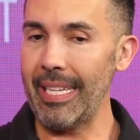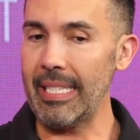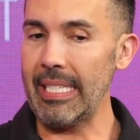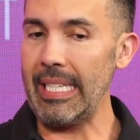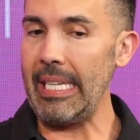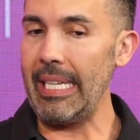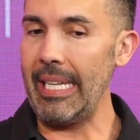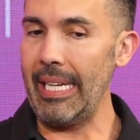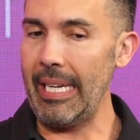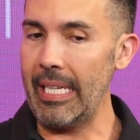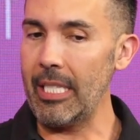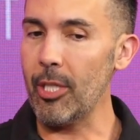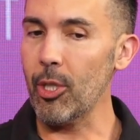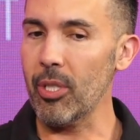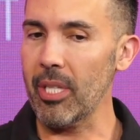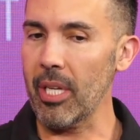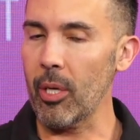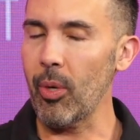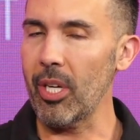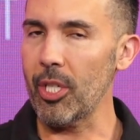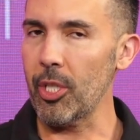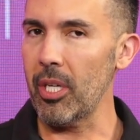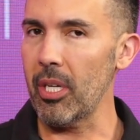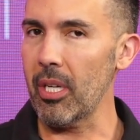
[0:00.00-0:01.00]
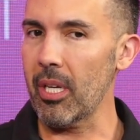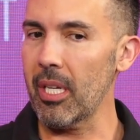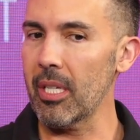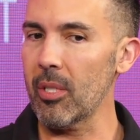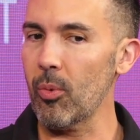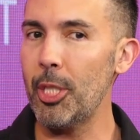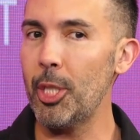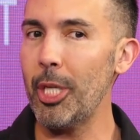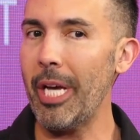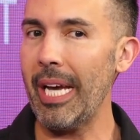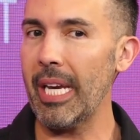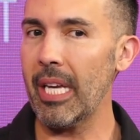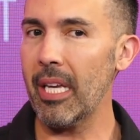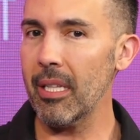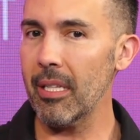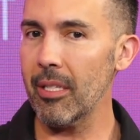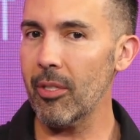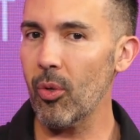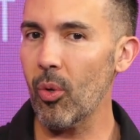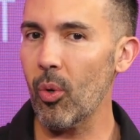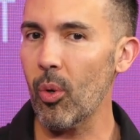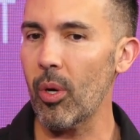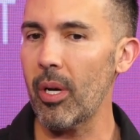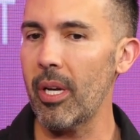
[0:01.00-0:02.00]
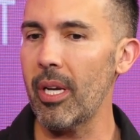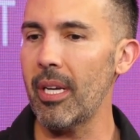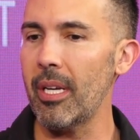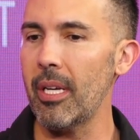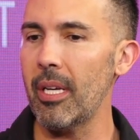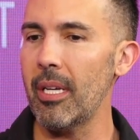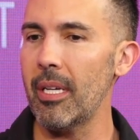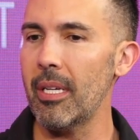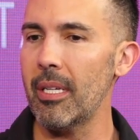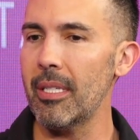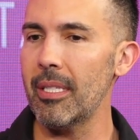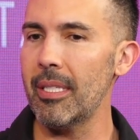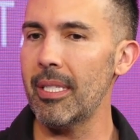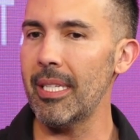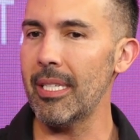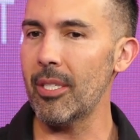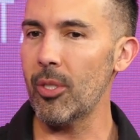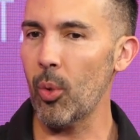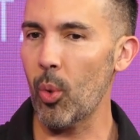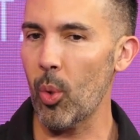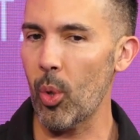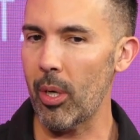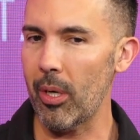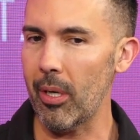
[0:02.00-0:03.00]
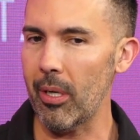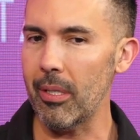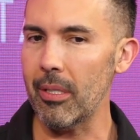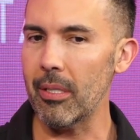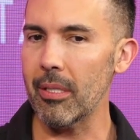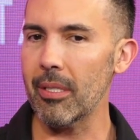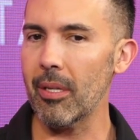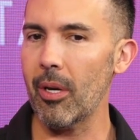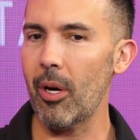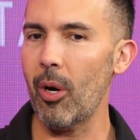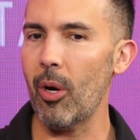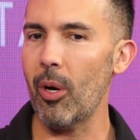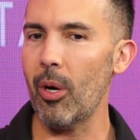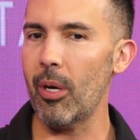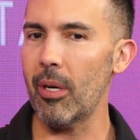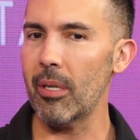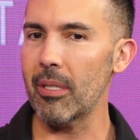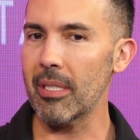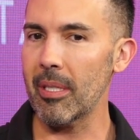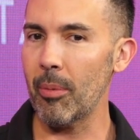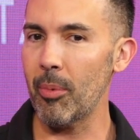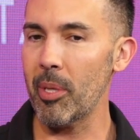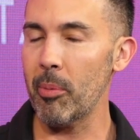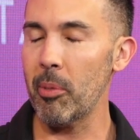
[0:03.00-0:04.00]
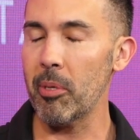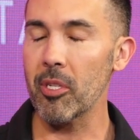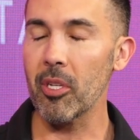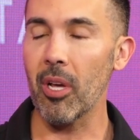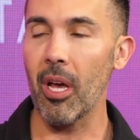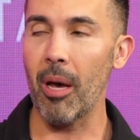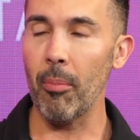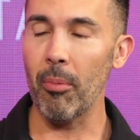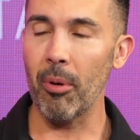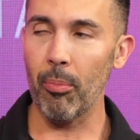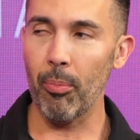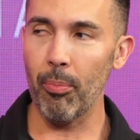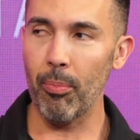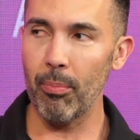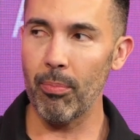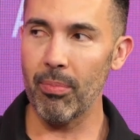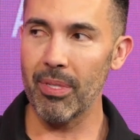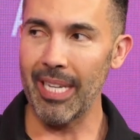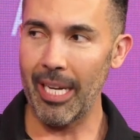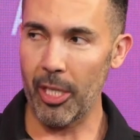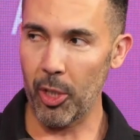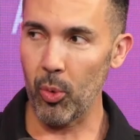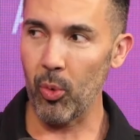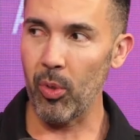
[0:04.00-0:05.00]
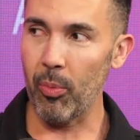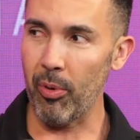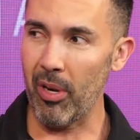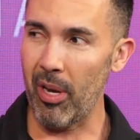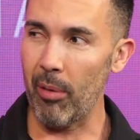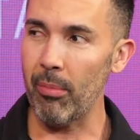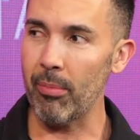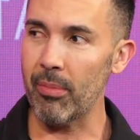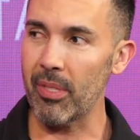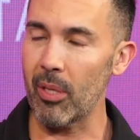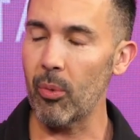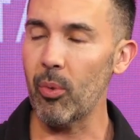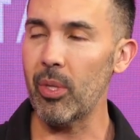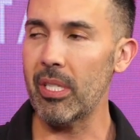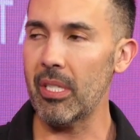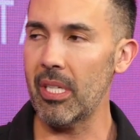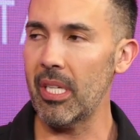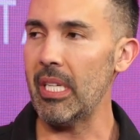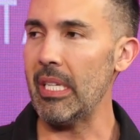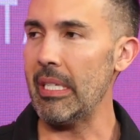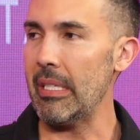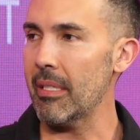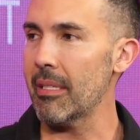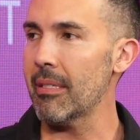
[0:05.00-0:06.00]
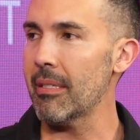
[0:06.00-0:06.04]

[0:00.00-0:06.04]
That's an interesting question. Ejaculatory disorders are some of the most common sexual problems that we see.